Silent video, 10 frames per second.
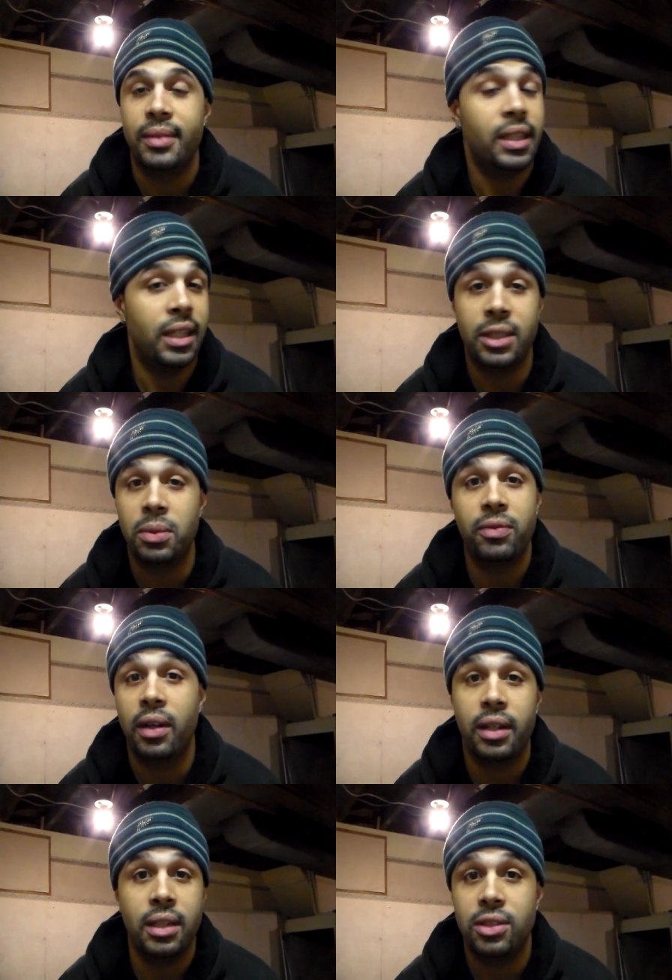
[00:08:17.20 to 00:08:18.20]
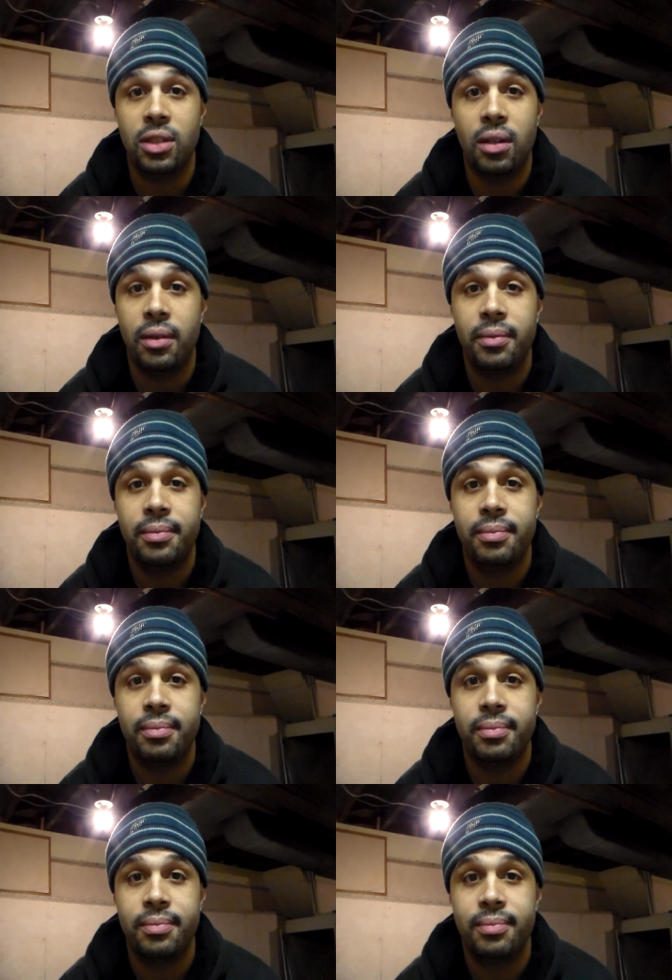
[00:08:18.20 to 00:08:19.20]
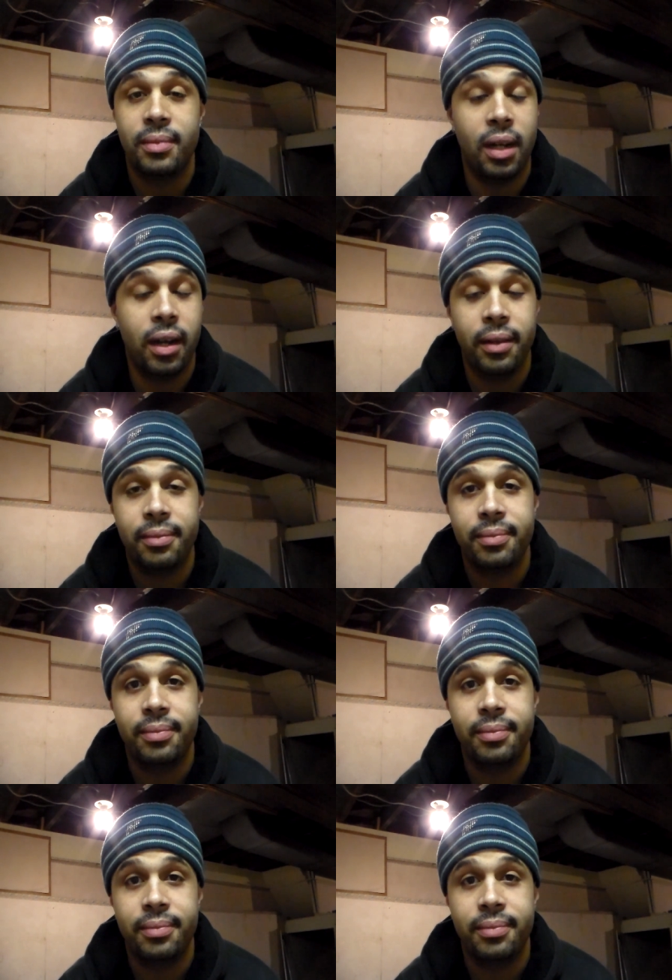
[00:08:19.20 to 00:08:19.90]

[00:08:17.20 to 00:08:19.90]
it is what the fuck it is, y'all. Alright?